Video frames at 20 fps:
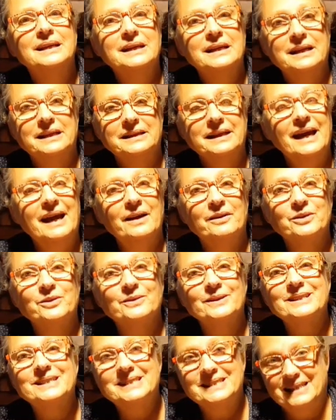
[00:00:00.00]
and how to
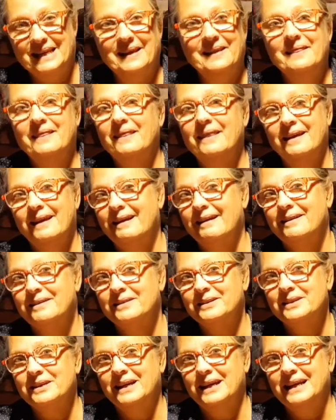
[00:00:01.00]
extend
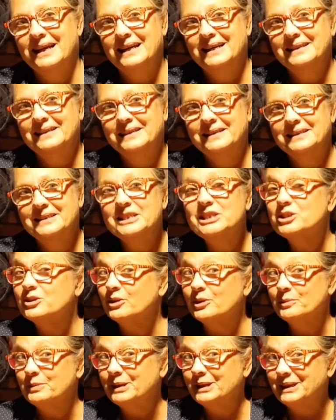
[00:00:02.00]
their
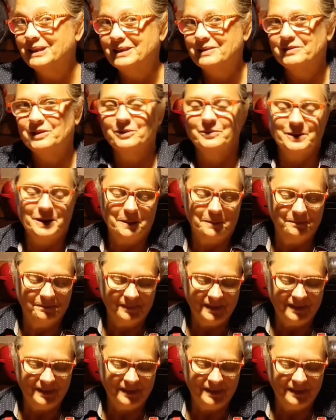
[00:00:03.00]
storability, if you will.